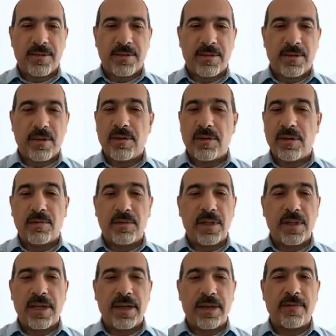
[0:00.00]
only
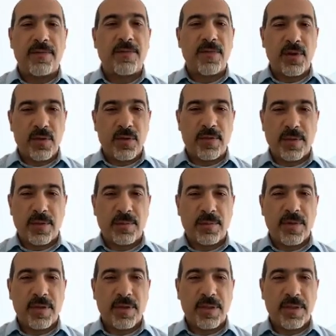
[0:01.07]
really a few of them,
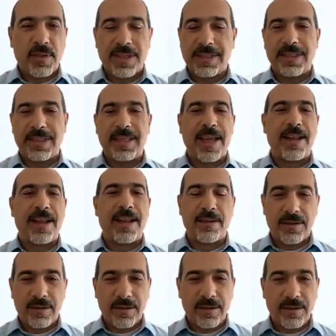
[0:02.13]
less than 10,
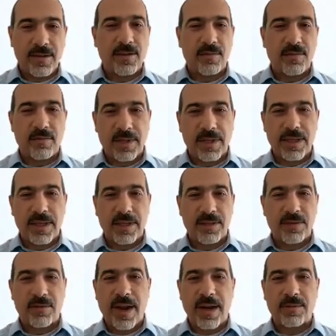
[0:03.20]
need to really
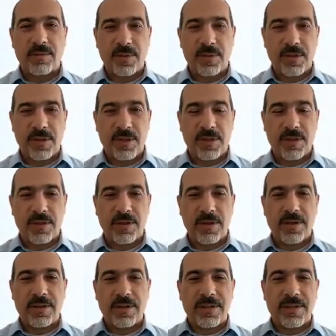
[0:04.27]
interact with each other.
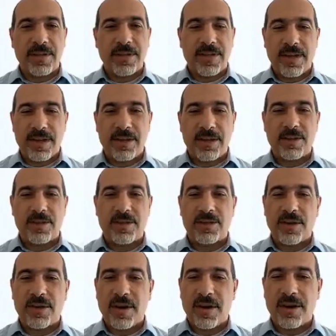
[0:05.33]
Others
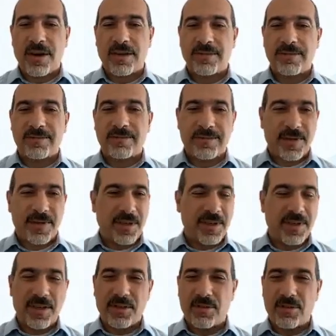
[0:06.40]
are
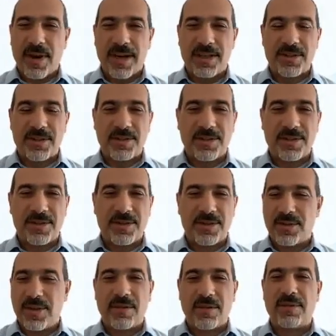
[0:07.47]
interactions
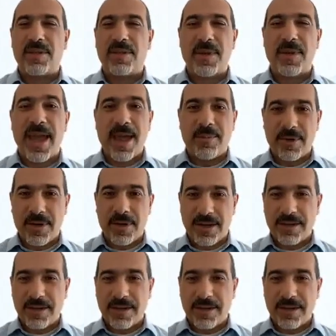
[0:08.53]
should not really be happening.